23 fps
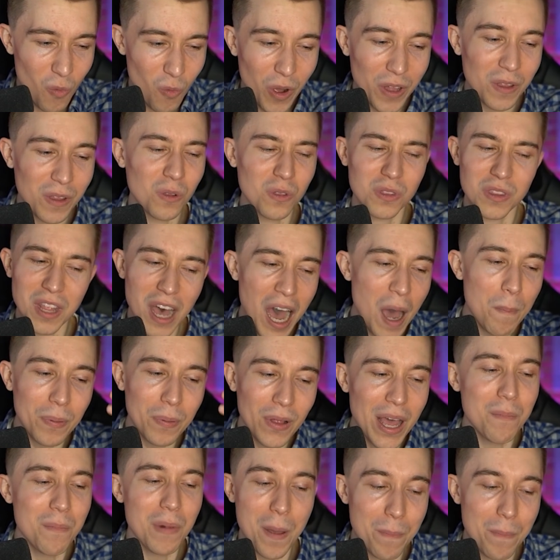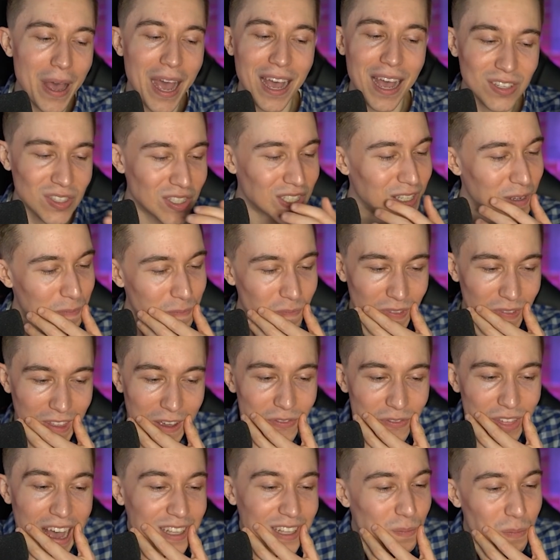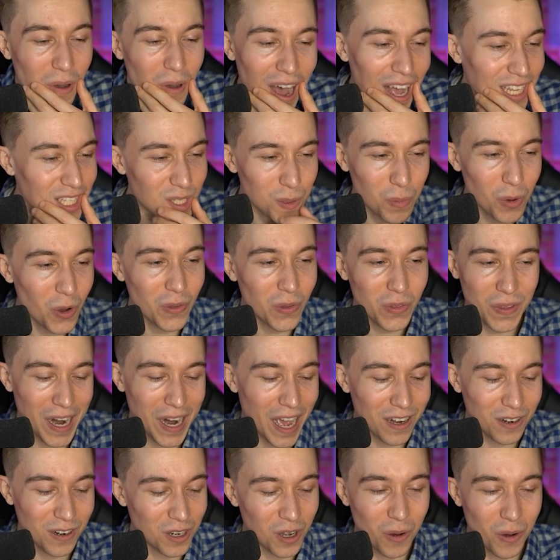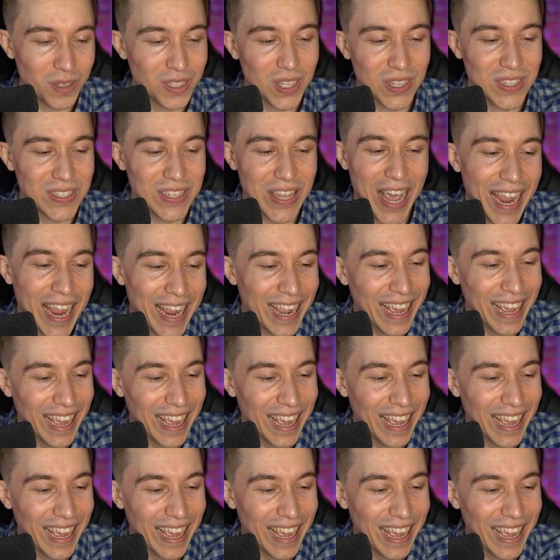while not playing my best? If that's possible, then I don't know what to say.